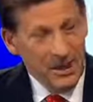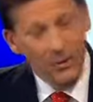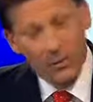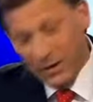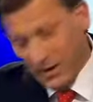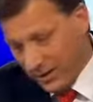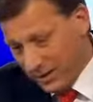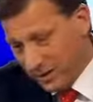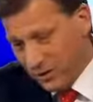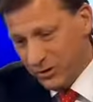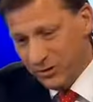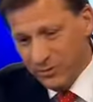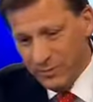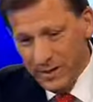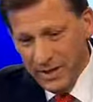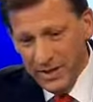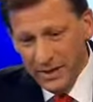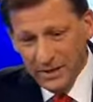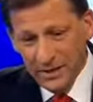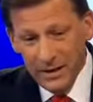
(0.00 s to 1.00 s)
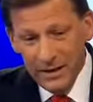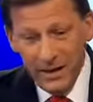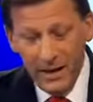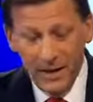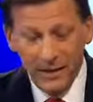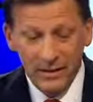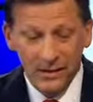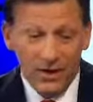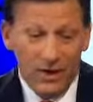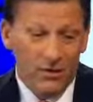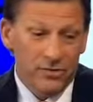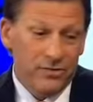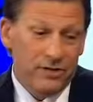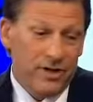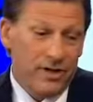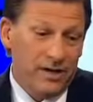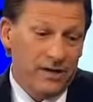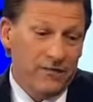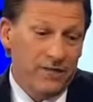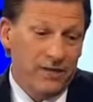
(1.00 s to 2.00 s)
Well, it could be. And the other
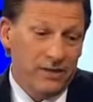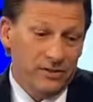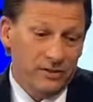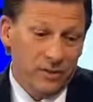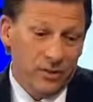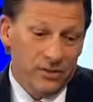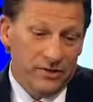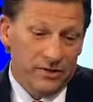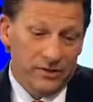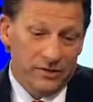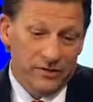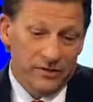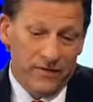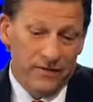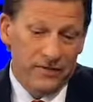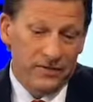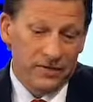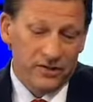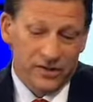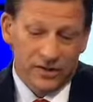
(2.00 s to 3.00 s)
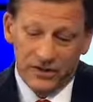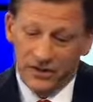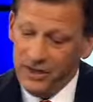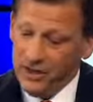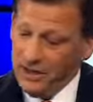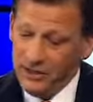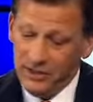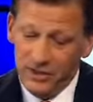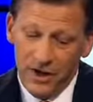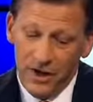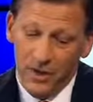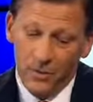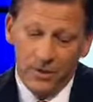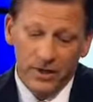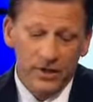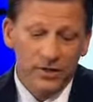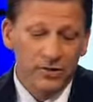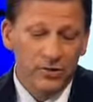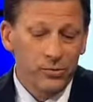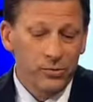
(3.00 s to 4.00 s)
side of it is what the defense is going to say is, no, we
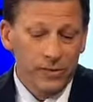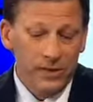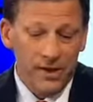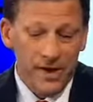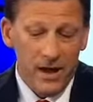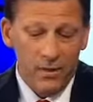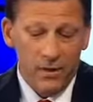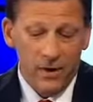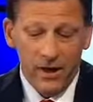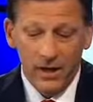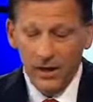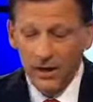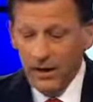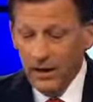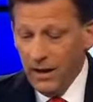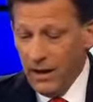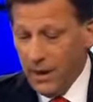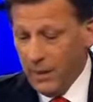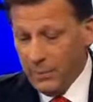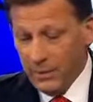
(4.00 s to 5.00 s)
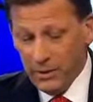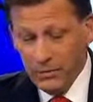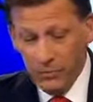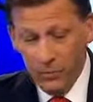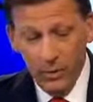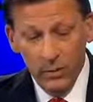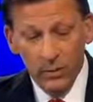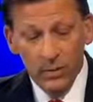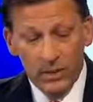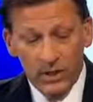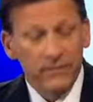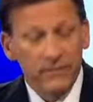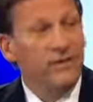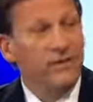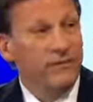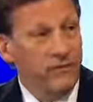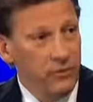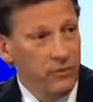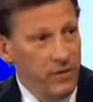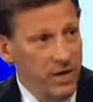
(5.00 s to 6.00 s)
didn't do it that way. I mean, we were given
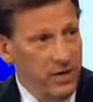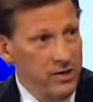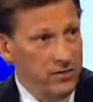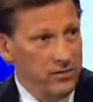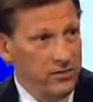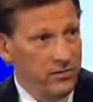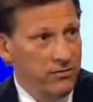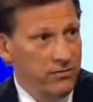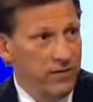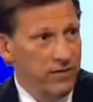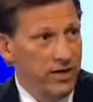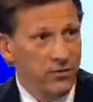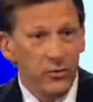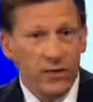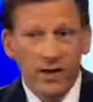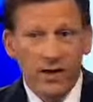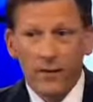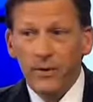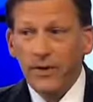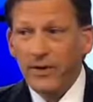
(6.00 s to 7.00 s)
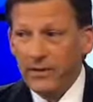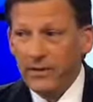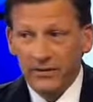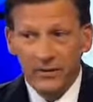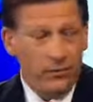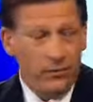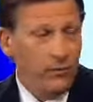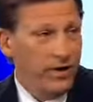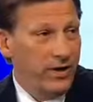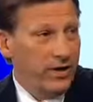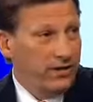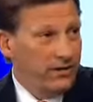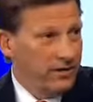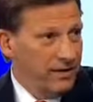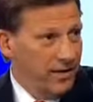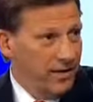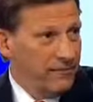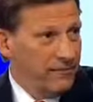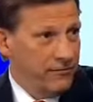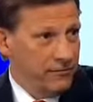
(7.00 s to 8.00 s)
information. That's why I went on the
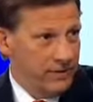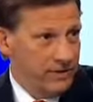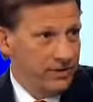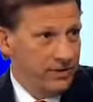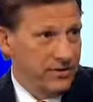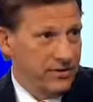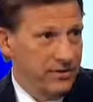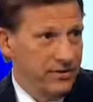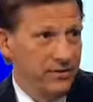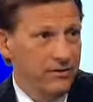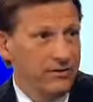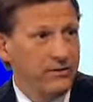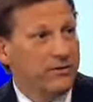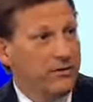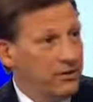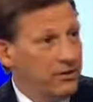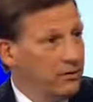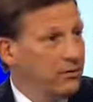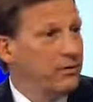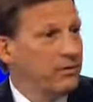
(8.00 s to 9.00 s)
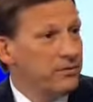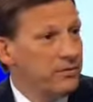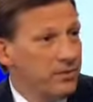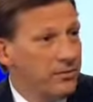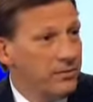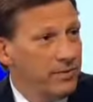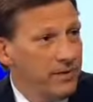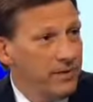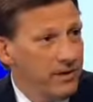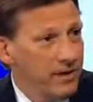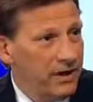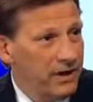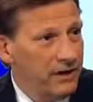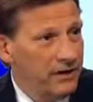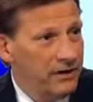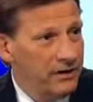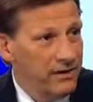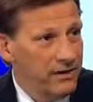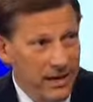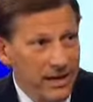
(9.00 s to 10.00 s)
lam for 16 years, because I knew I was going to be
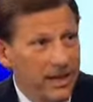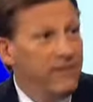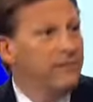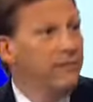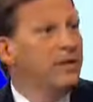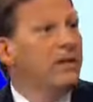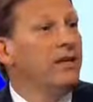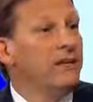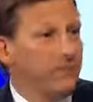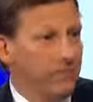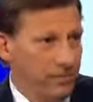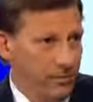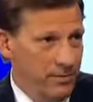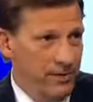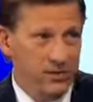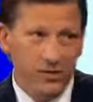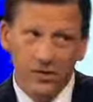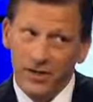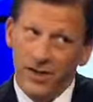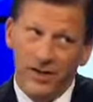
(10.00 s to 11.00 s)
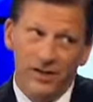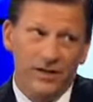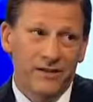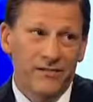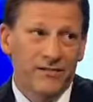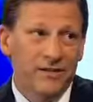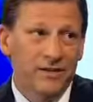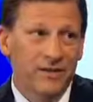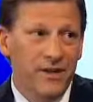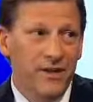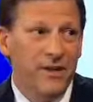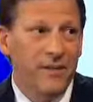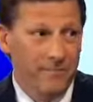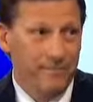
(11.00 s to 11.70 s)
indicted. They gave me information. I didn't give it to them.